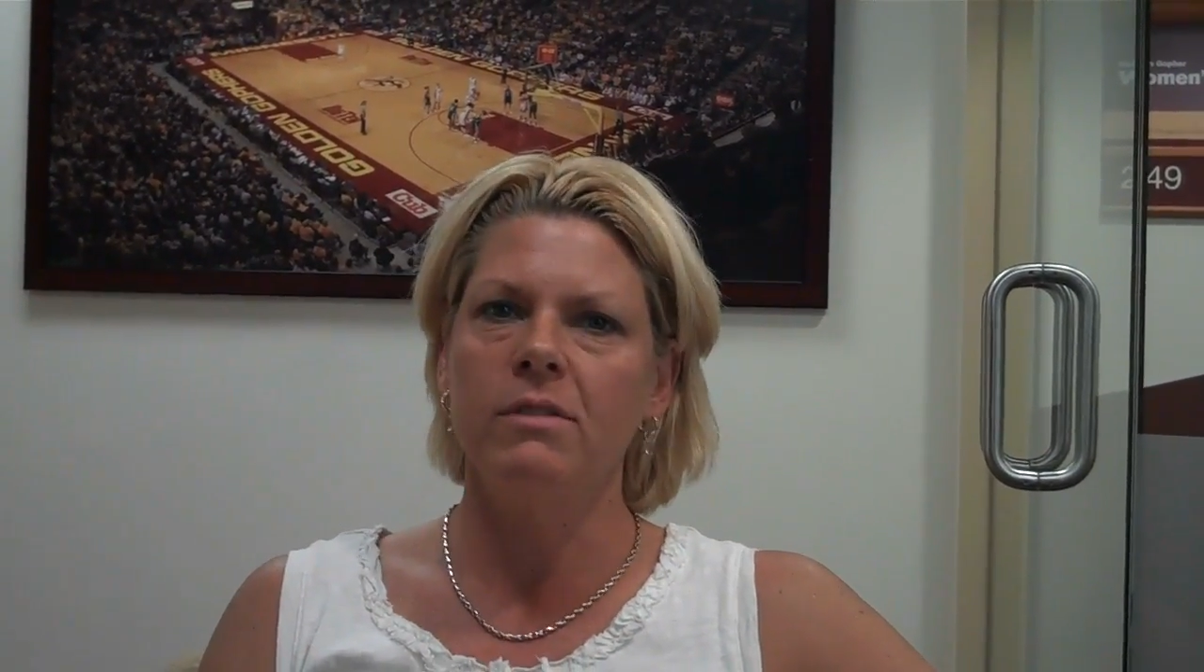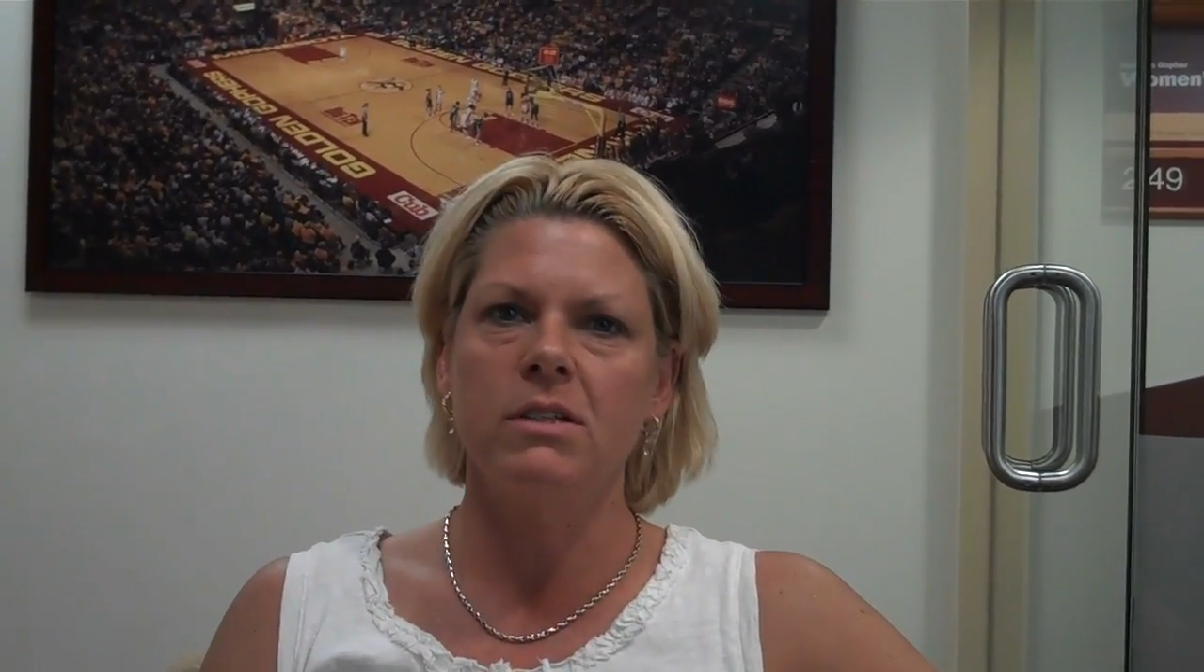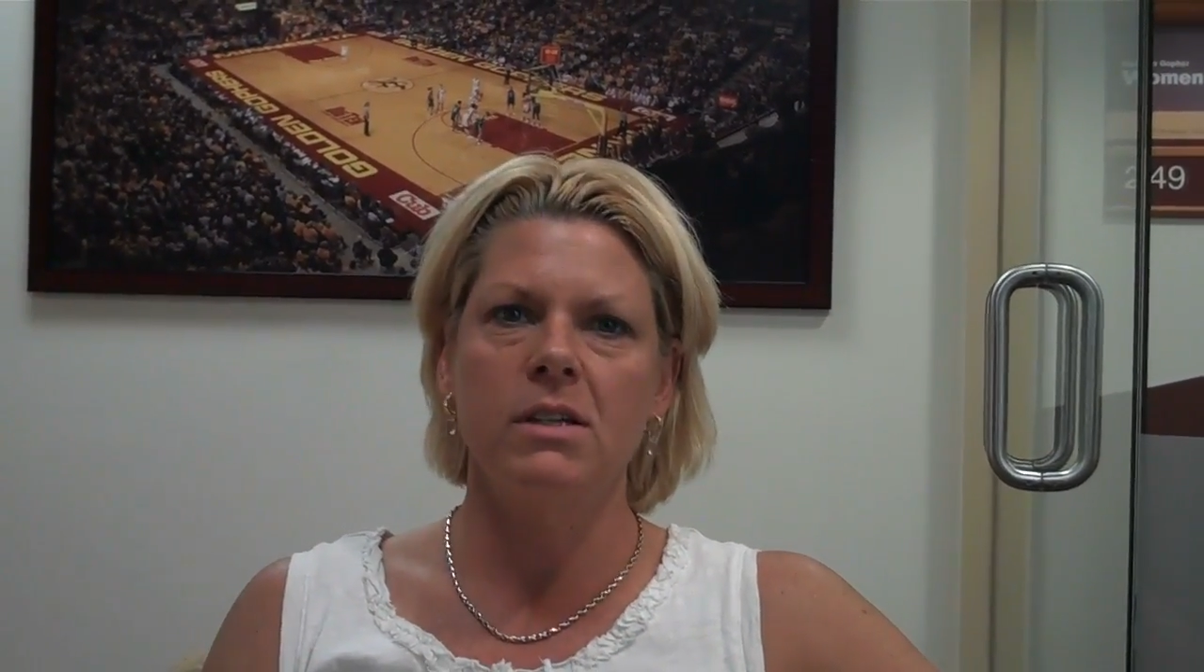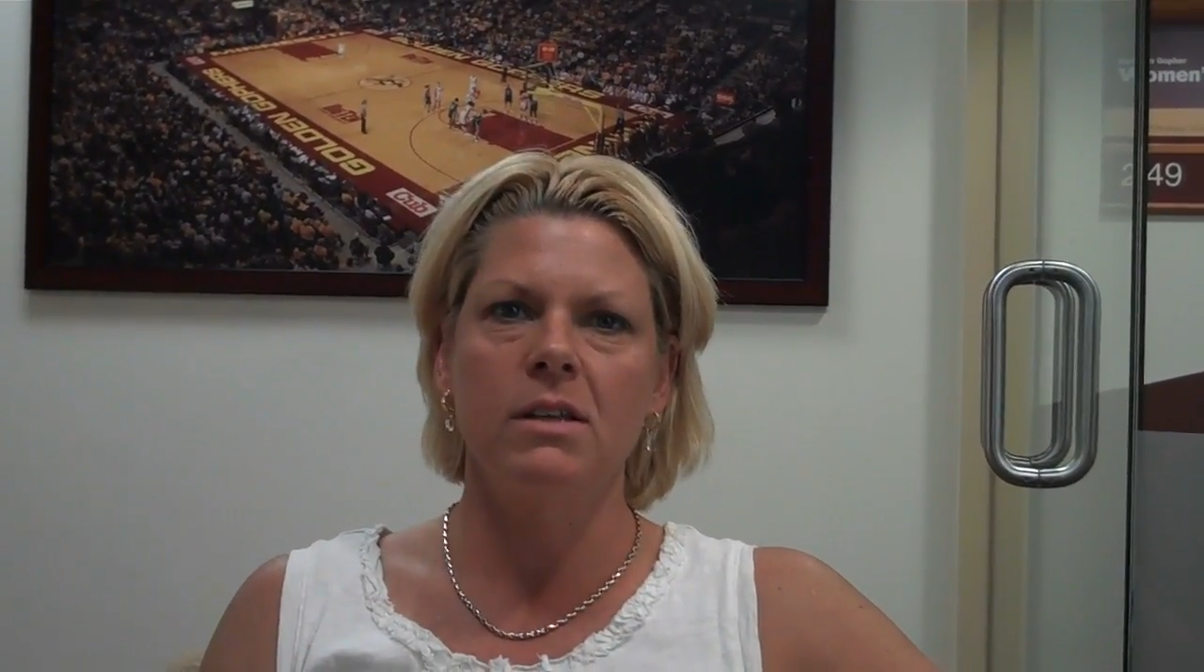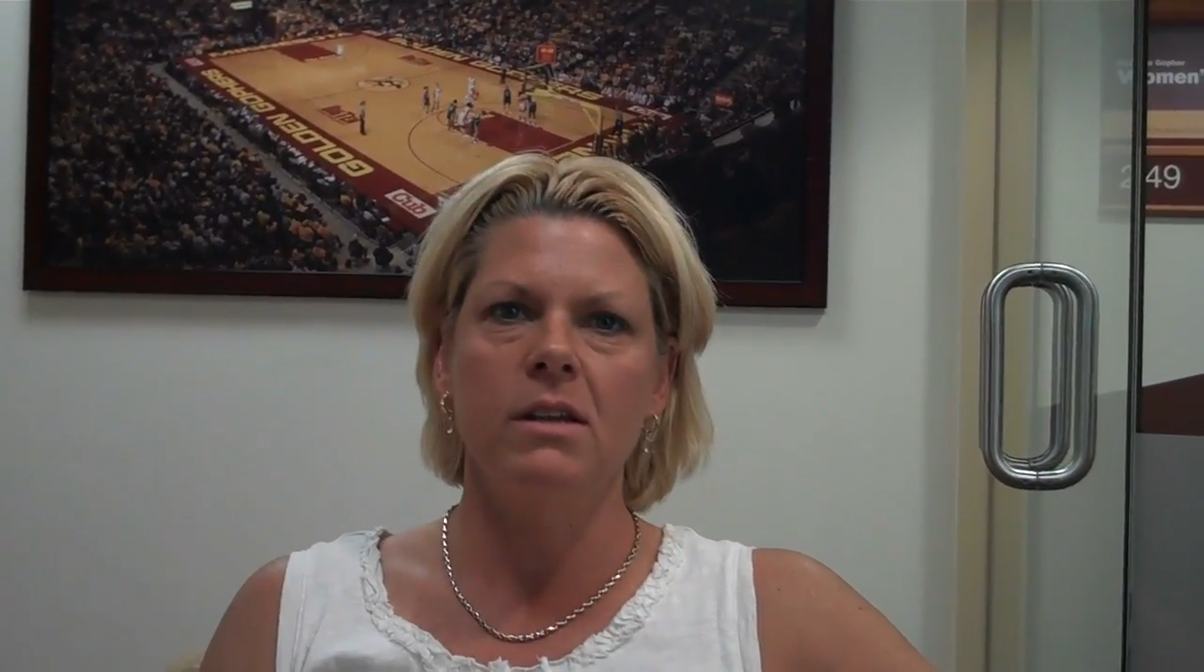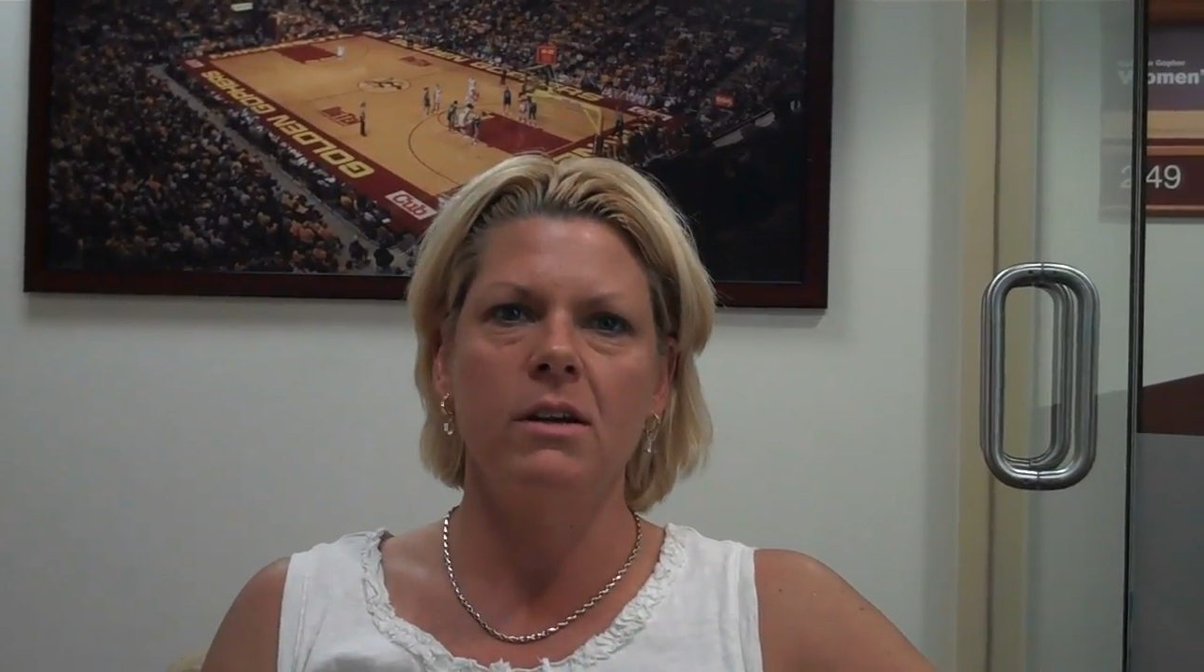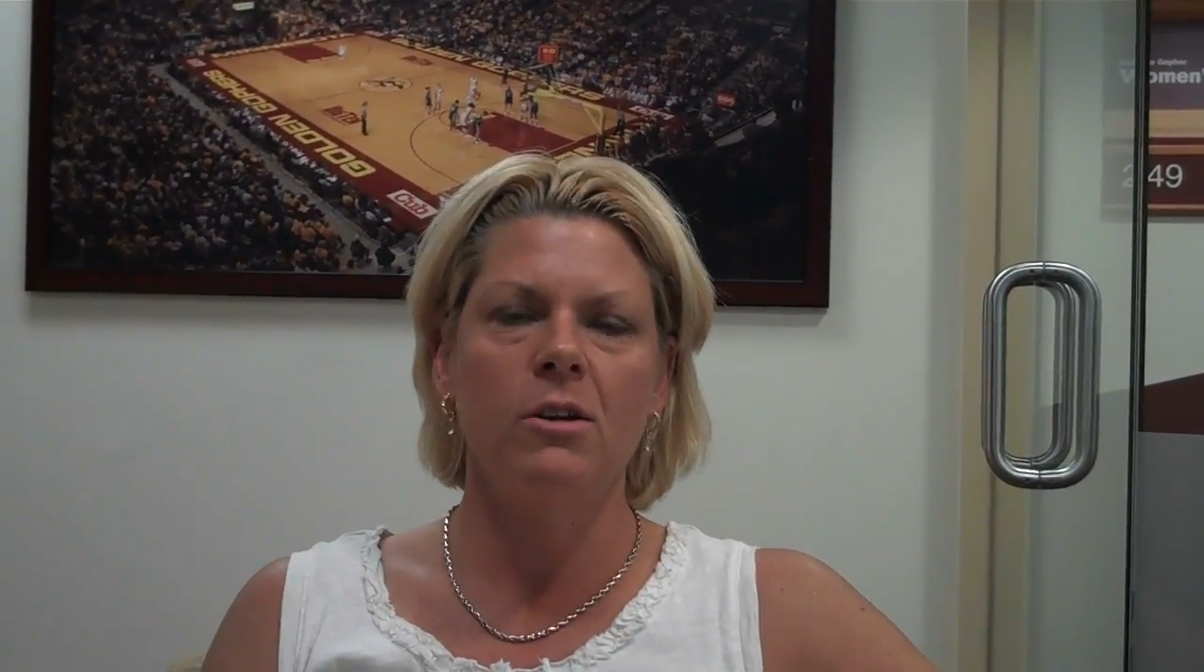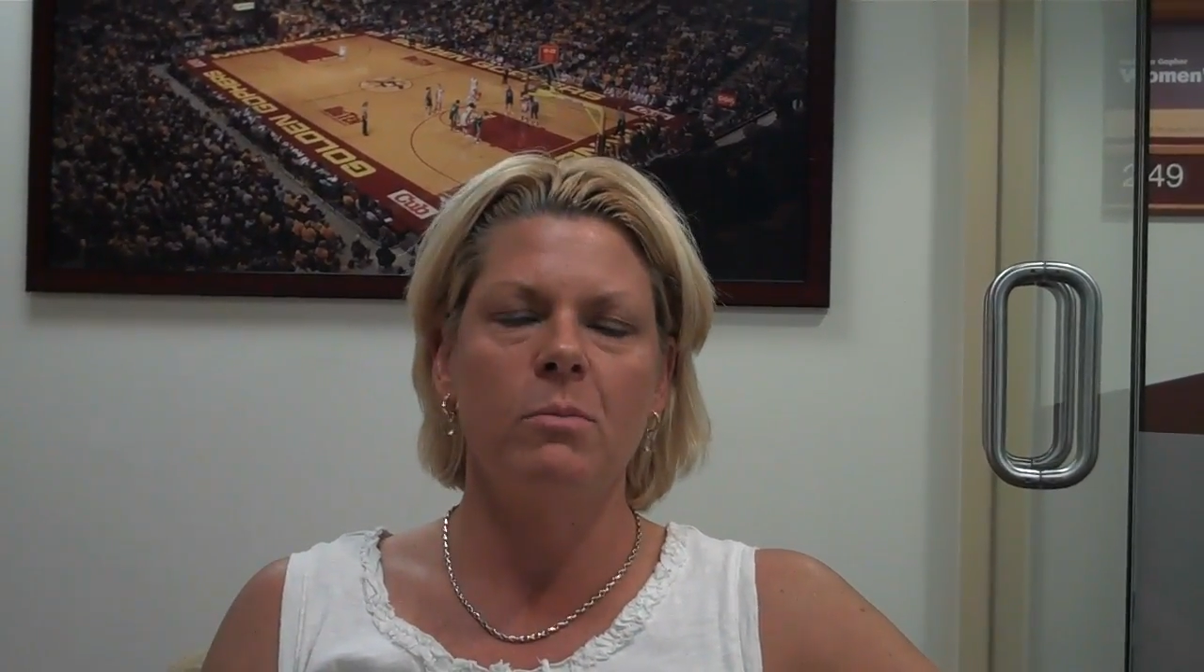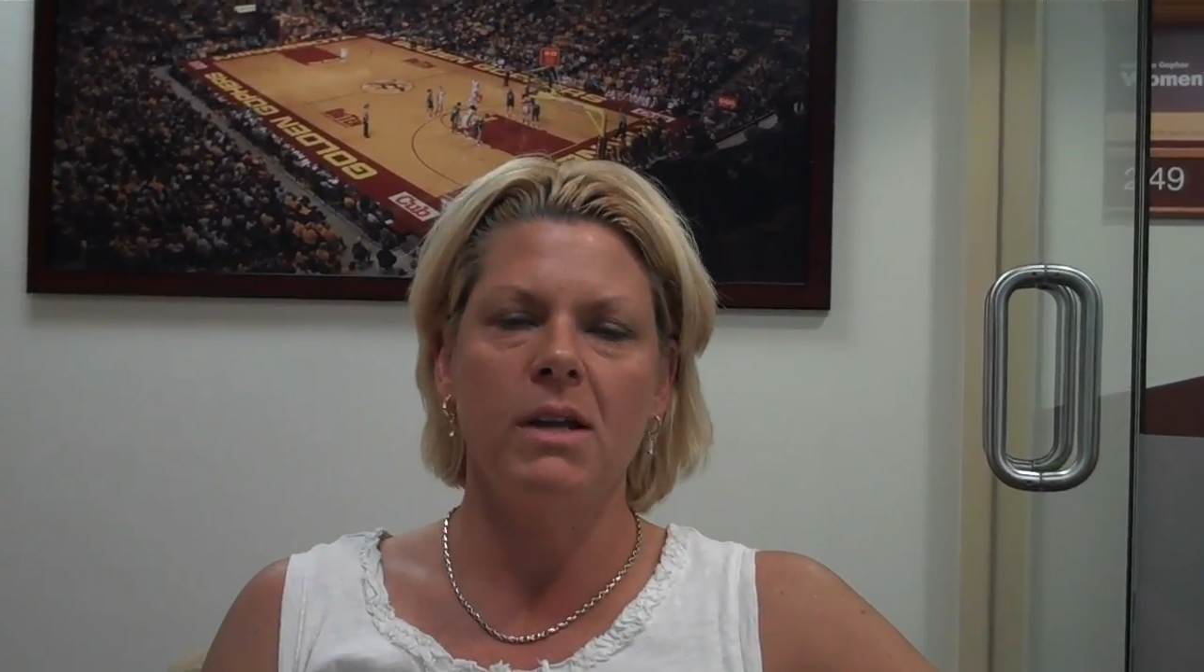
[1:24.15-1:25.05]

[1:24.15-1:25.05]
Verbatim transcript: to see you there.